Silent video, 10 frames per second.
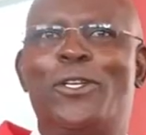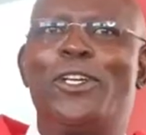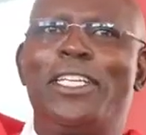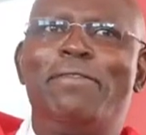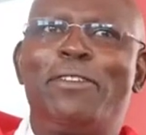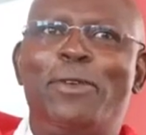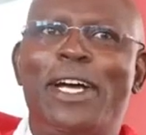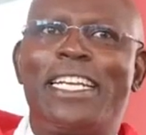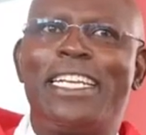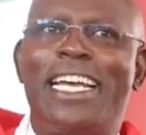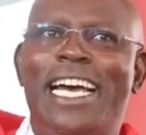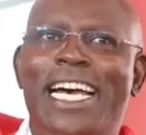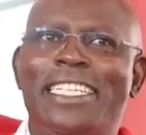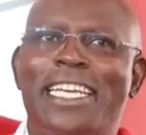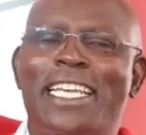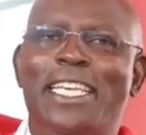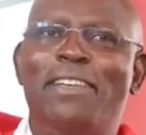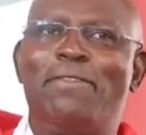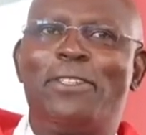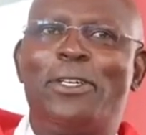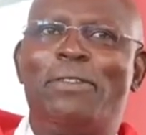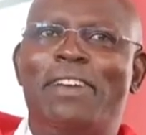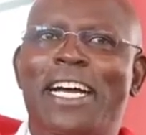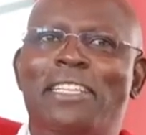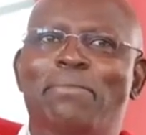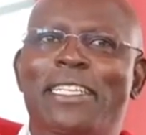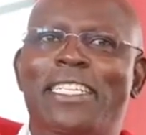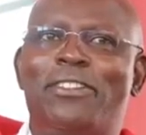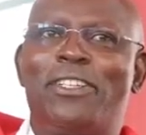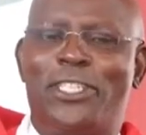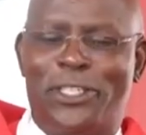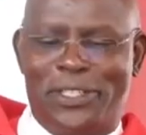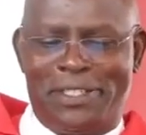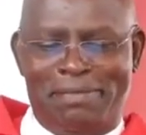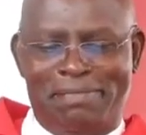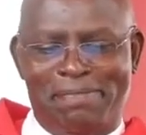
Not everyone has a gift of administration.